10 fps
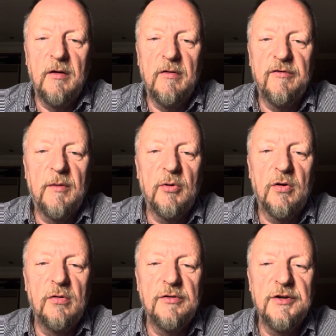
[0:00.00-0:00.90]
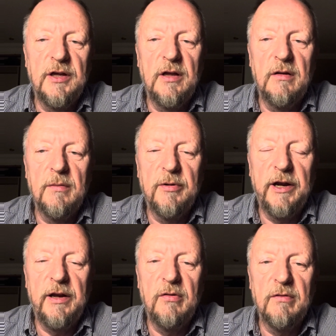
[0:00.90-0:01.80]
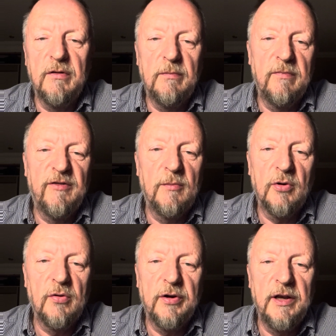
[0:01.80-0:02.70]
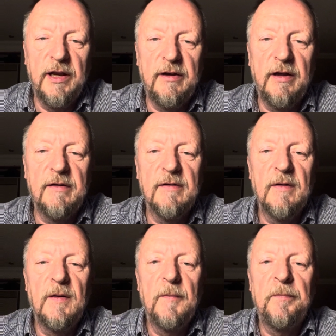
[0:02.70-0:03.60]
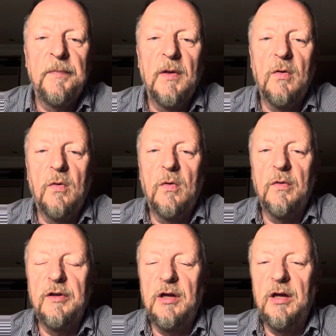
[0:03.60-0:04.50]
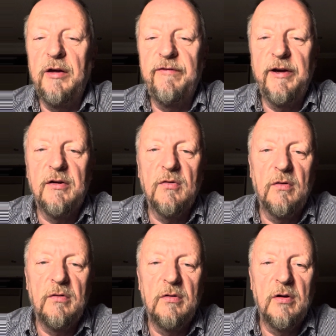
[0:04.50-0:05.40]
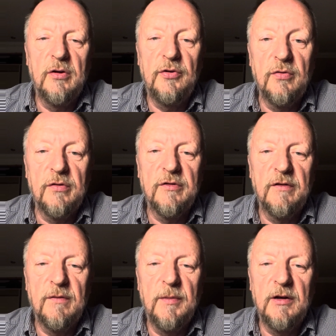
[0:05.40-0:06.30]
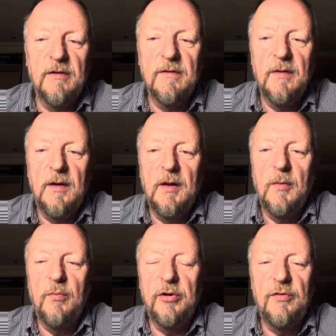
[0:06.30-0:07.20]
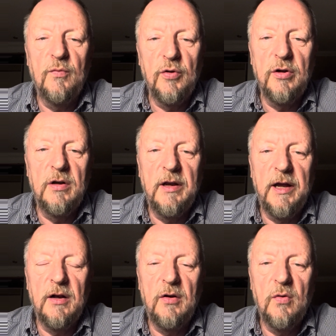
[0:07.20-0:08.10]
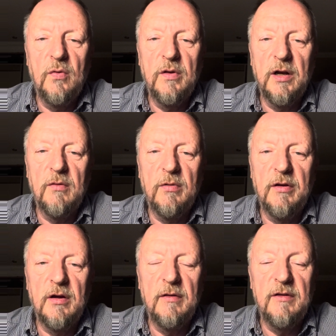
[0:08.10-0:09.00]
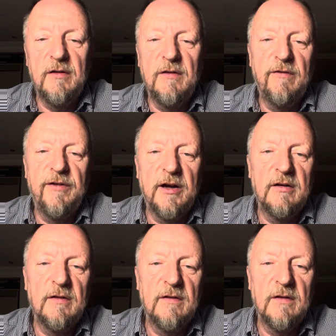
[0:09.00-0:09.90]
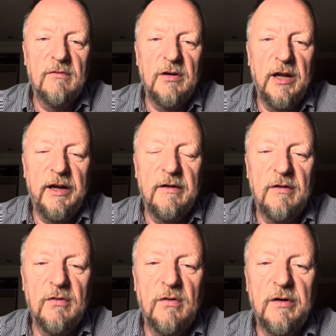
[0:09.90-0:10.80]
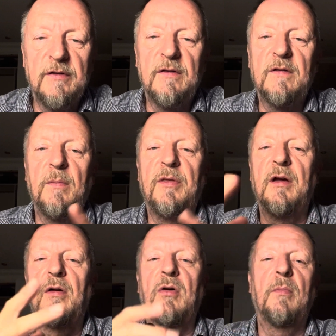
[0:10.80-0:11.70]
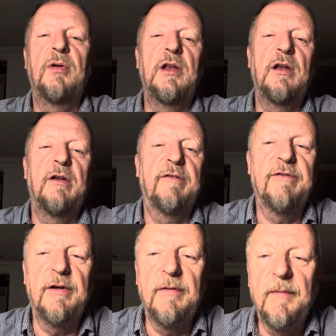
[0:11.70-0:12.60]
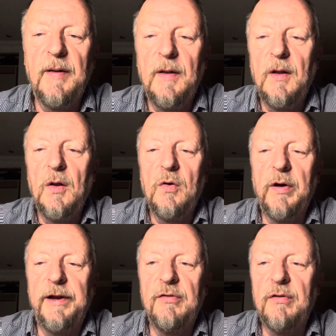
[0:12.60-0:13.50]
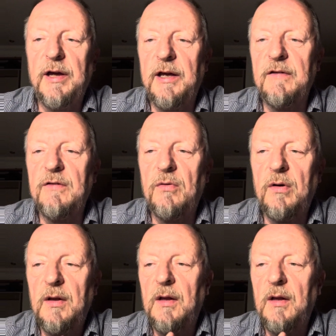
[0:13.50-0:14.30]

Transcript: pharmacology in the brain, or the pharmacokinetics, or the effect on neurotransmitters. But you wouldn't know that whether this effect is related or is it something completely different. Right, okay, so